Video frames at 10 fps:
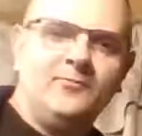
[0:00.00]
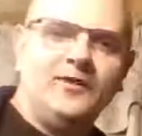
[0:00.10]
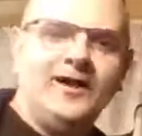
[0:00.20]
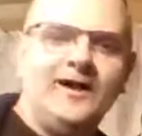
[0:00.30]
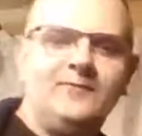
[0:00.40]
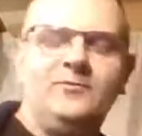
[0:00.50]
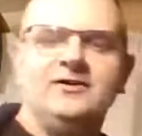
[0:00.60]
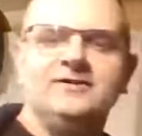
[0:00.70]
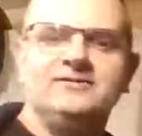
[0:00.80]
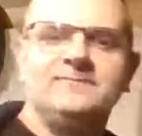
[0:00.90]
What happened
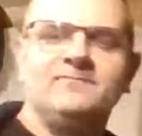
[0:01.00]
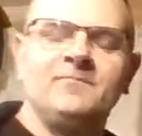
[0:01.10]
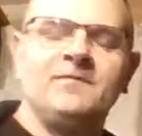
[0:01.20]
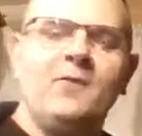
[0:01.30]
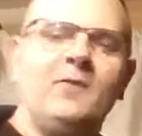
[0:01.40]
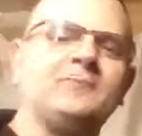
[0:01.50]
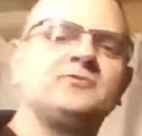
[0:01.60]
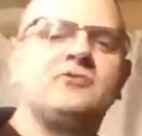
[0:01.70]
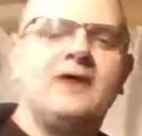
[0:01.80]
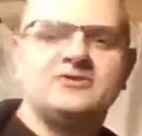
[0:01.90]
was I went up
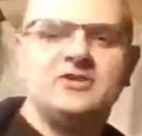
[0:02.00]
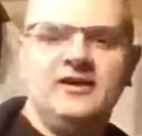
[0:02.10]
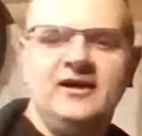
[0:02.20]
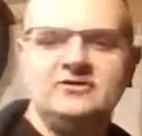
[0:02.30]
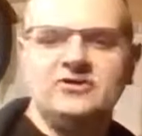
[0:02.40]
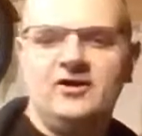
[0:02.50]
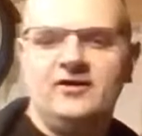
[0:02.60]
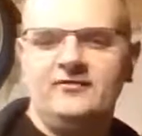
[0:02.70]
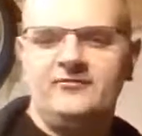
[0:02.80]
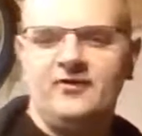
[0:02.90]
scratching a lens on
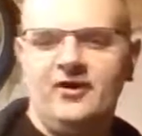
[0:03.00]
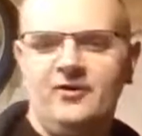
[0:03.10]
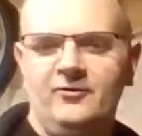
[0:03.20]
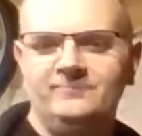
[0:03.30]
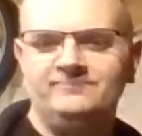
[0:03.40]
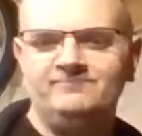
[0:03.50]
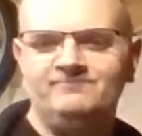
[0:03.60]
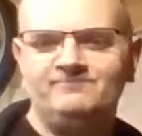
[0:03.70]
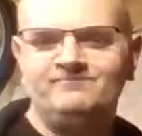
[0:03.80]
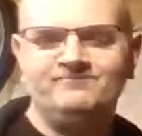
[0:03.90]
it. So
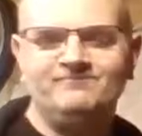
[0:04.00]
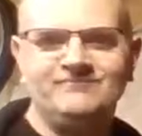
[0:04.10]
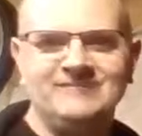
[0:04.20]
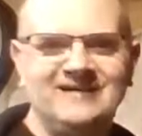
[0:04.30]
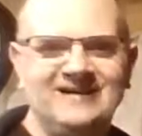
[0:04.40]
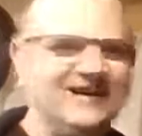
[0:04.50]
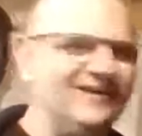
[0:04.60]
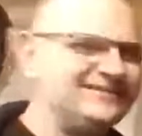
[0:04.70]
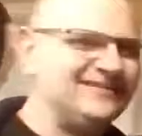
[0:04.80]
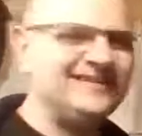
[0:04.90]
you know,
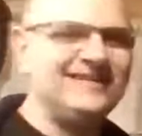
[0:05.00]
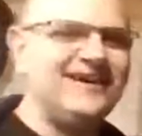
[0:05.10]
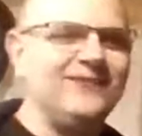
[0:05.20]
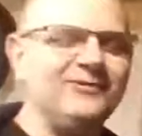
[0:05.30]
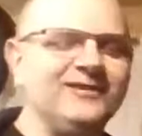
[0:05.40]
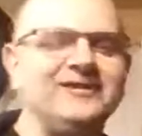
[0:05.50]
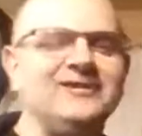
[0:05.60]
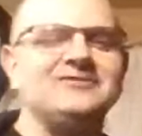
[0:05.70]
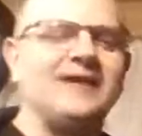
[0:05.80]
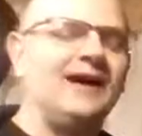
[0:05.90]
it's like you can't really
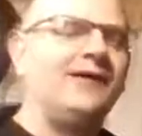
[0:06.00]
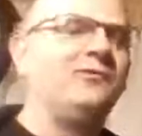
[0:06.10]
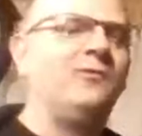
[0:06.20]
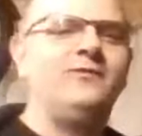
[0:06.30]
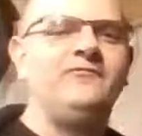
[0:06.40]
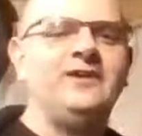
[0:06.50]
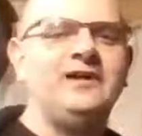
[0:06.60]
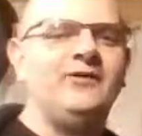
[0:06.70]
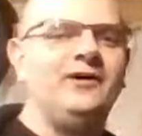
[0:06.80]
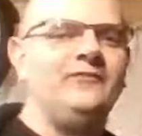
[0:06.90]
use it. I got the one
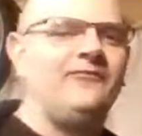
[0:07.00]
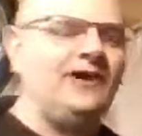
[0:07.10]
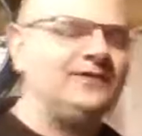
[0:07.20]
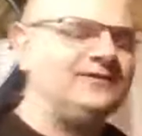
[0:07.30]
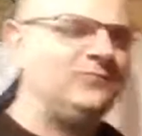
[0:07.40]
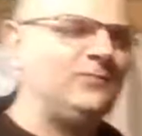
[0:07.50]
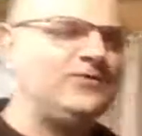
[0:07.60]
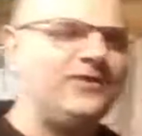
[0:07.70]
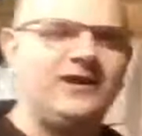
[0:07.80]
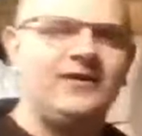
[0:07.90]
video I, I did
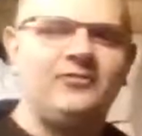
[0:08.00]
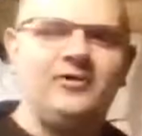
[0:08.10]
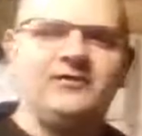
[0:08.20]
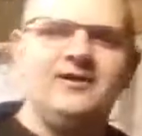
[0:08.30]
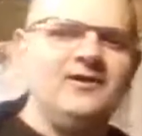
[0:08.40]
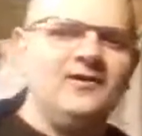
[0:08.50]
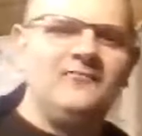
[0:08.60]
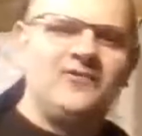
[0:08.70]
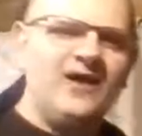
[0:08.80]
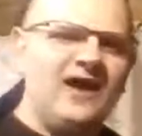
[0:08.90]
with it. I thought
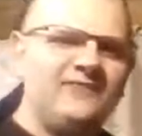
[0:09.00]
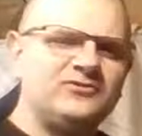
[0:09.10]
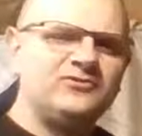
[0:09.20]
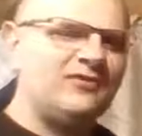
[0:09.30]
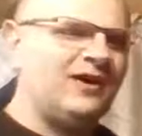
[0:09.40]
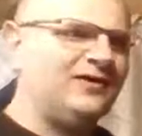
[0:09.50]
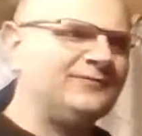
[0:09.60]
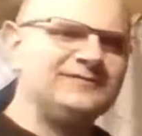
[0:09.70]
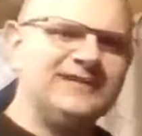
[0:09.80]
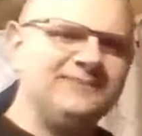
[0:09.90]
for half the trail,
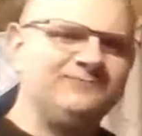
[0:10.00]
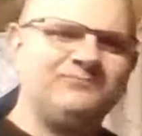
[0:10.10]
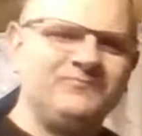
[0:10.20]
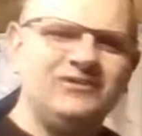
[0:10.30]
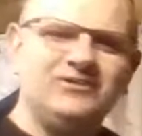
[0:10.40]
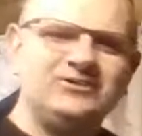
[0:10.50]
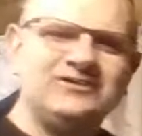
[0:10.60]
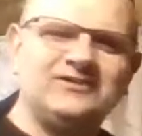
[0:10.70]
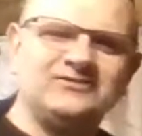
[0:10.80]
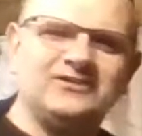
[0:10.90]
I was like, it
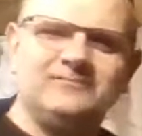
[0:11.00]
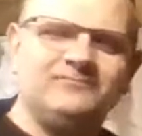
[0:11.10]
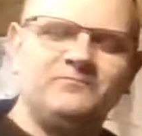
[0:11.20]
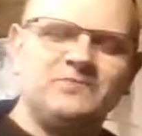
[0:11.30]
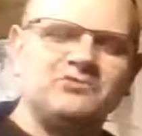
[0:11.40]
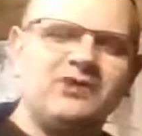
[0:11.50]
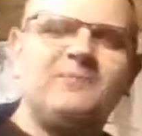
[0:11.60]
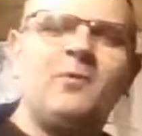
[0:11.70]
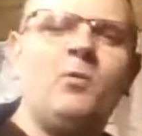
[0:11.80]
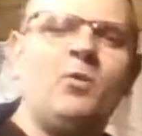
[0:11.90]
looks like there's a
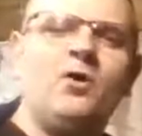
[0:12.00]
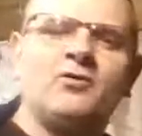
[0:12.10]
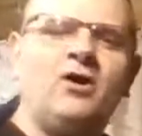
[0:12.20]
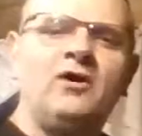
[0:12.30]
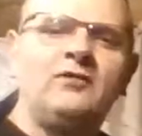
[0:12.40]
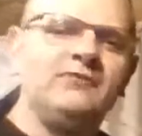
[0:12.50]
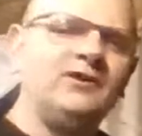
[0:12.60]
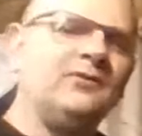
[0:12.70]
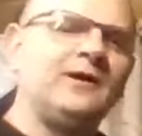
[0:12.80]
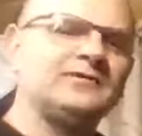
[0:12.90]
drop of water on it.
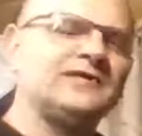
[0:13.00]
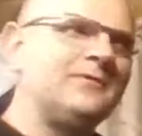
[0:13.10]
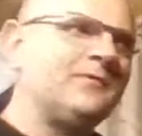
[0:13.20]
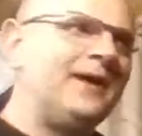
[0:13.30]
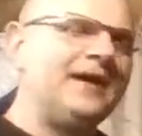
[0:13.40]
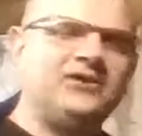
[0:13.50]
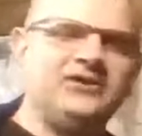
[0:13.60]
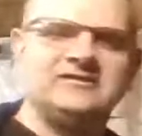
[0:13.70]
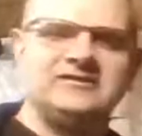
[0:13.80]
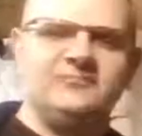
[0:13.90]
Really, when I was coming back, you
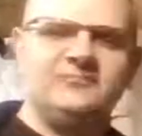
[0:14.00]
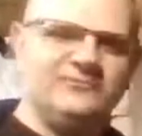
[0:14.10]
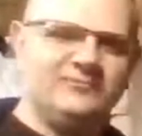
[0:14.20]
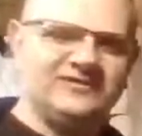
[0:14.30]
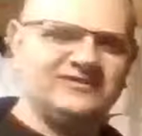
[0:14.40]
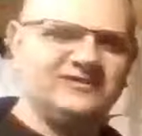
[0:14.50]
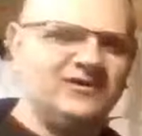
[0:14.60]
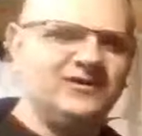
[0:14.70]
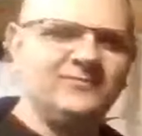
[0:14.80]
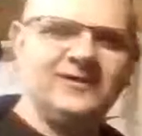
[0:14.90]
could see with the
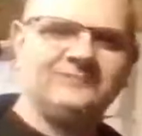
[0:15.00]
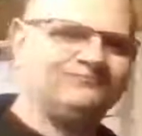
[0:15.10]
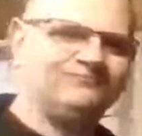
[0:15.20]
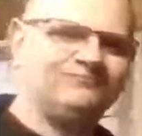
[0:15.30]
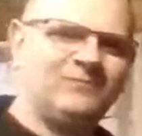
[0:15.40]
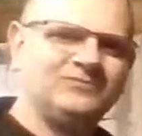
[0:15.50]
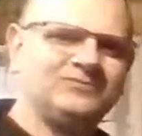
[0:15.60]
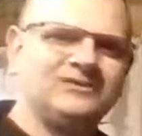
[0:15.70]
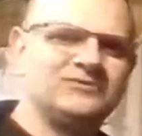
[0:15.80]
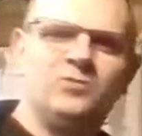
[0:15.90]
sun, I'm like, must
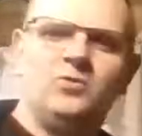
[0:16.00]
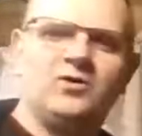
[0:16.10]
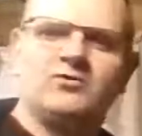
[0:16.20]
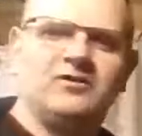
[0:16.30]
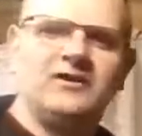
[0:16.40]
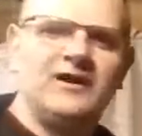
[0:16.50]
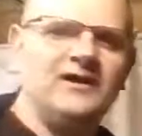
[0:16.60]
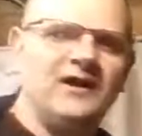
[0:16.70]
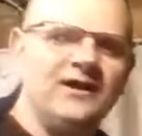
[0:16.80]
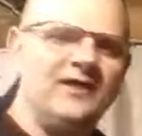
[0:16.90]
have got some water on
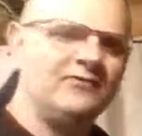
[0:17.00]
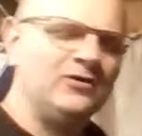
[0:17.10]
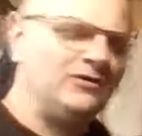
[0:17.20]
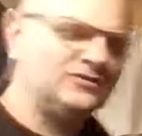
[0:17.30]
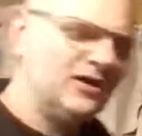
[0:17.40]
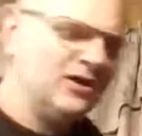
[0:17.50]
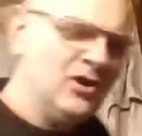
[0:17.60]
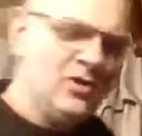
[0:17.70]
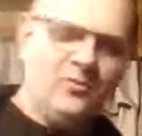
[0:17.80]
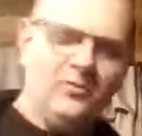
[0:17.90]
it. I, I never noticed.
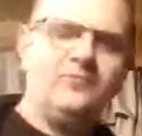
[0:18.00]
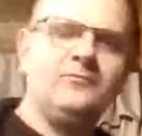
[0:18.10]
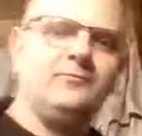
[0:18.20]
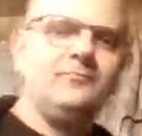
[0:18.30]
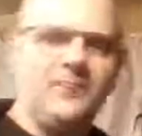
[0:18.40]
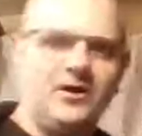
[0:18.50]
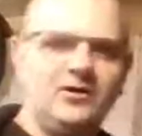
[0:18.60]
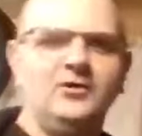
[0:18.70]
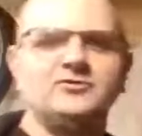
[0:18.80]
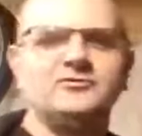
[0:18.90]
Well, on
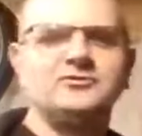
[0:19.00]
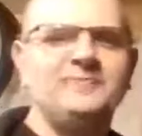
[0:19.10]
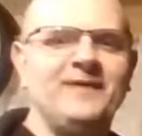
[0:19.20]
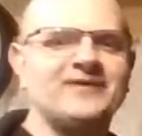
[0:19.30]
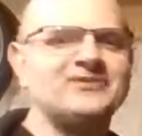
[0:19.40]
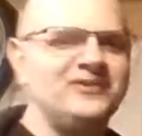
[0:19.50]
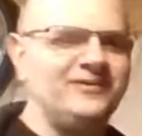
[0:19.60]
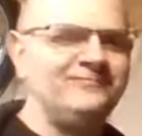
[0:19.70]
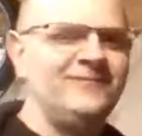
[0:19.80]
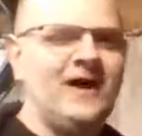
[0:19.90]
closer
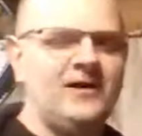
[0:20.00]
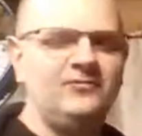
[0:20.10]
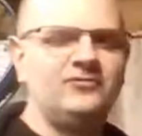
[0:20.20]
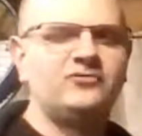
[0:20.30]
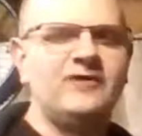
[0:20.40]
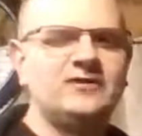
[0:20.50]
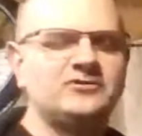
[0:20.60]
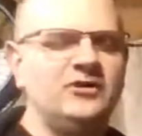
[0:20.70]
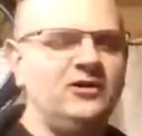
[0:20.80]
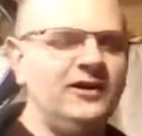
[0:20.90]
inspection, had a little
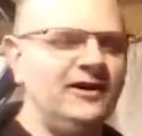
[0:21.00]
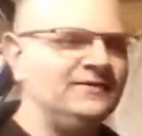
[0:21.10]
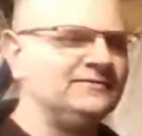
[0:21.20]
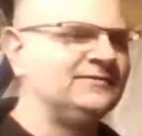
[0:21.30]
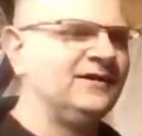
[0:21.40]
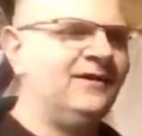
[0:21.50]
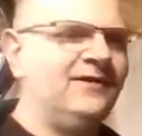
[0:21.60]
scratch on the lens.